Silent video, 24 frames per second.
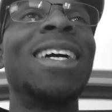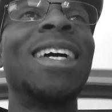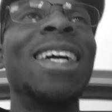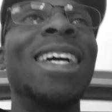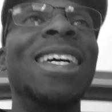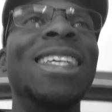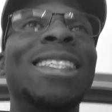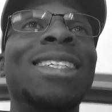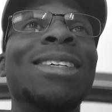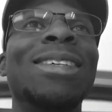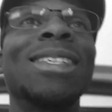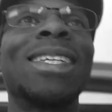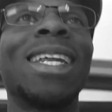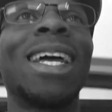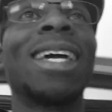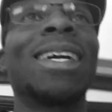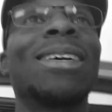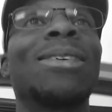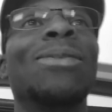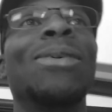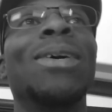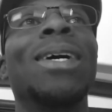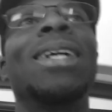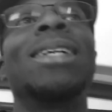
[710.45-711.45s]
And she was
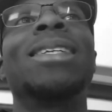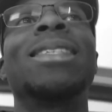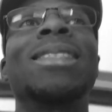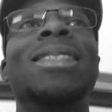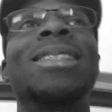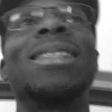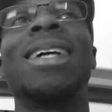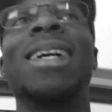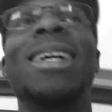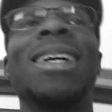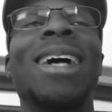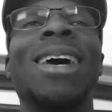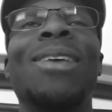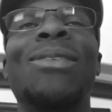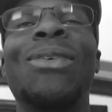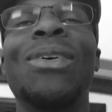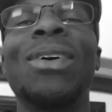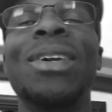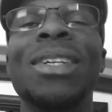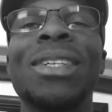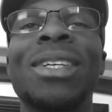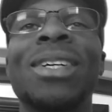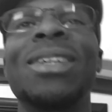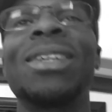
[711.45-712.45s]
like, what? And I
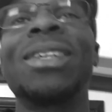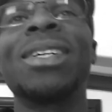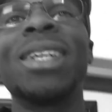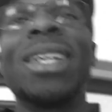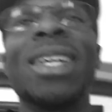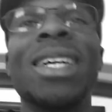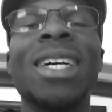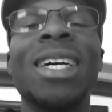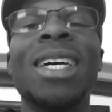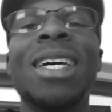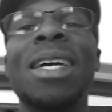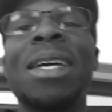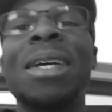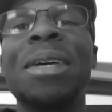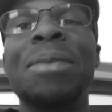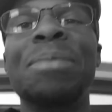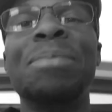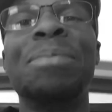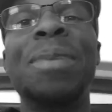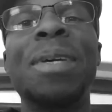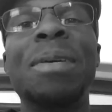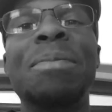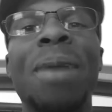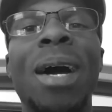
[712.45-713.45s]
wanted her to
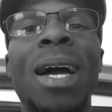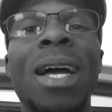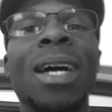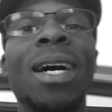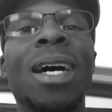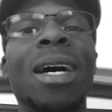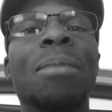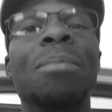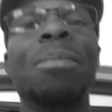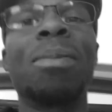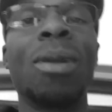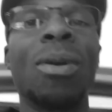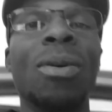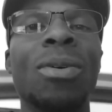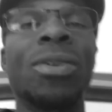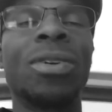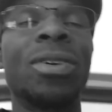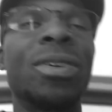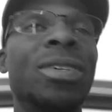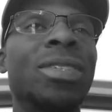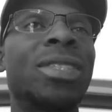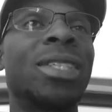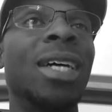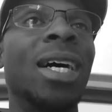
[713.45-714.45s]
be my
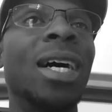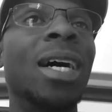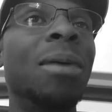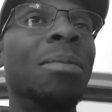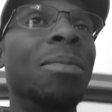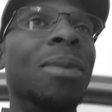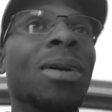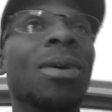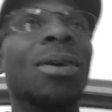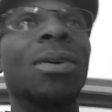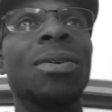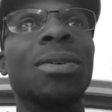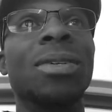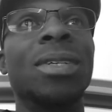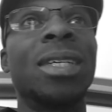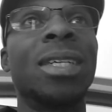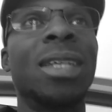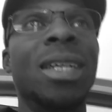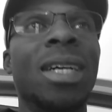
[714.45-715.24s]
uploader, to upload